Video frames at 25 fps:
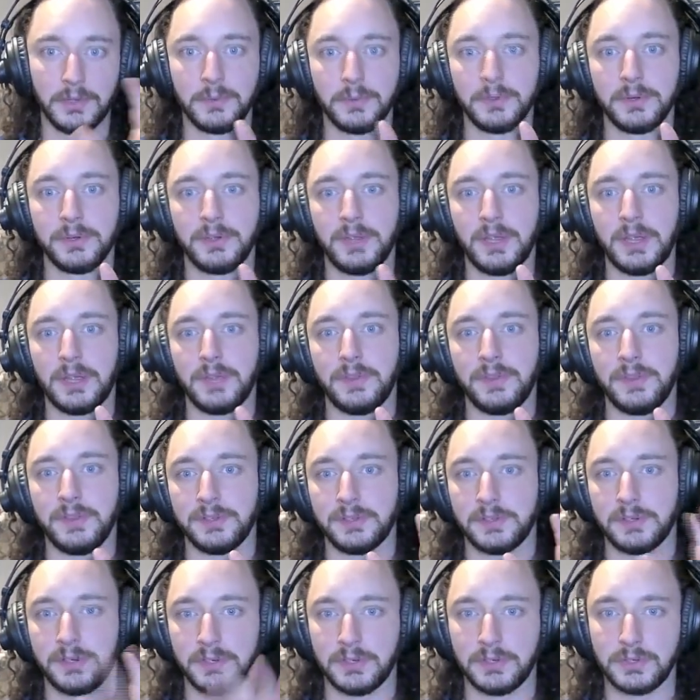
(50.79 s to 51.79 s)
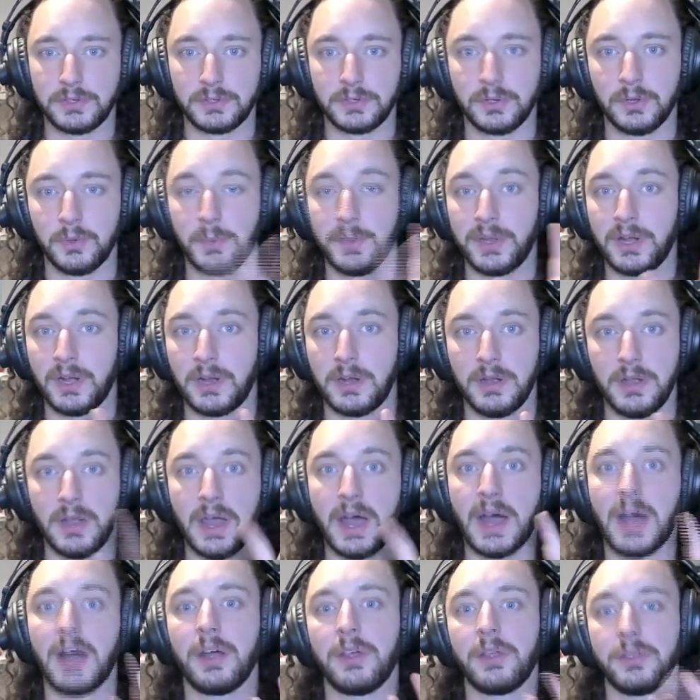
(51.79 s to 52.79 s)
We're taking things under control. We are
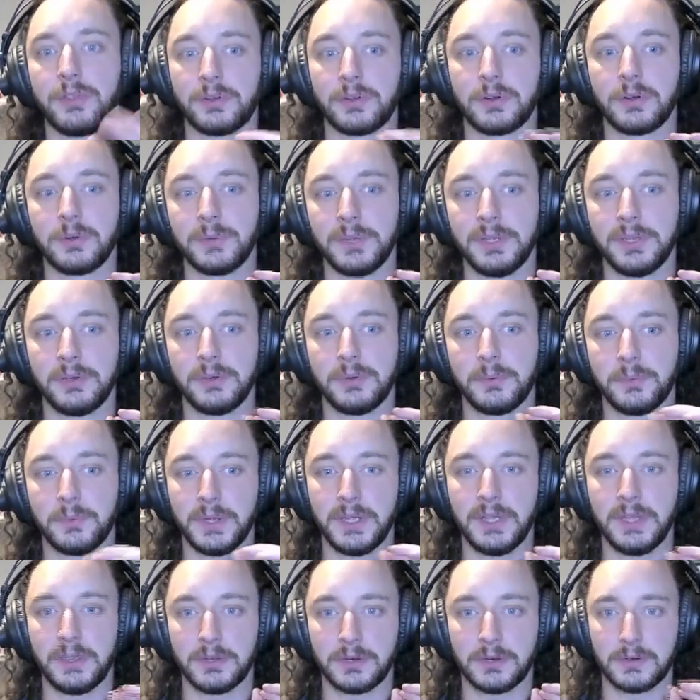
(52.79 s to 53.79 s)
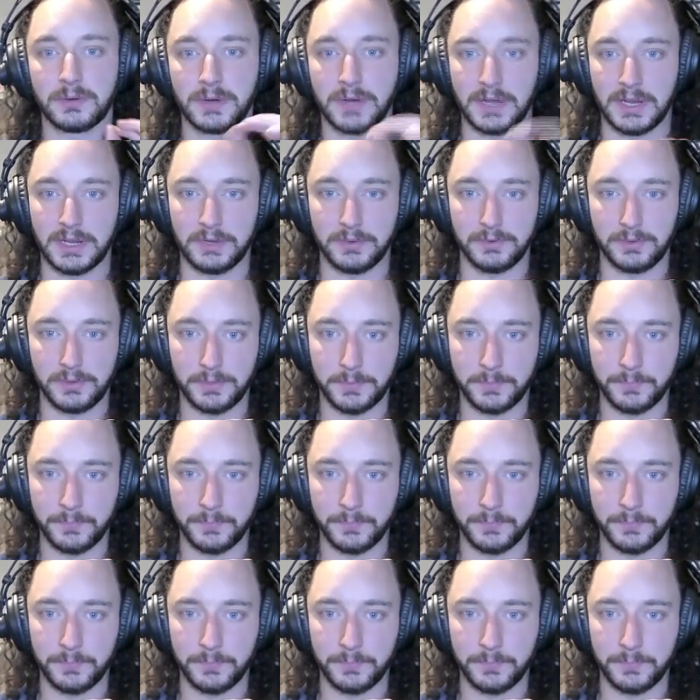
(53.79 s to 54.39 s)
not throwing weight around,